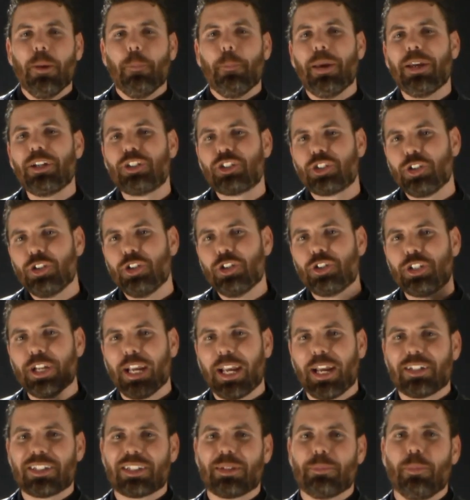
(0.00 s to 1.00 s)
Make sure you
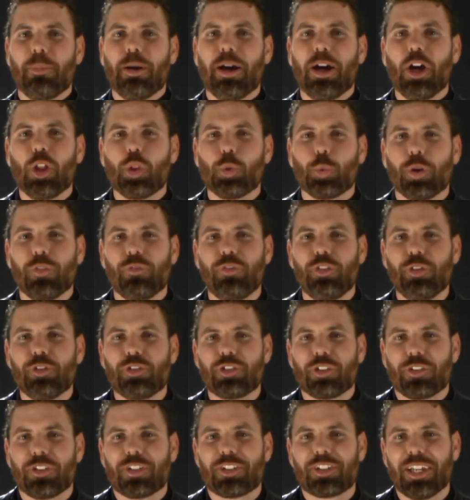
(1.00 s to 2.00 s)
check out some of my other
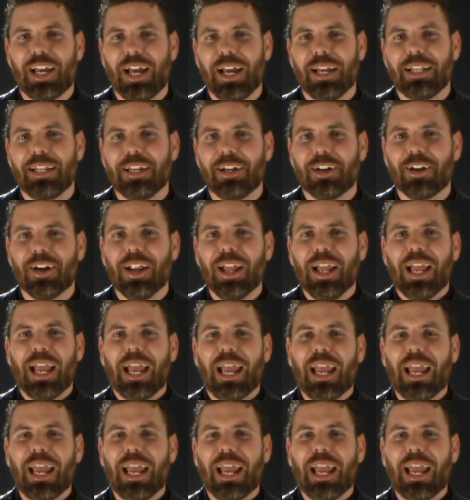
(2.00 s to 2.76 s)
reviews on the side here,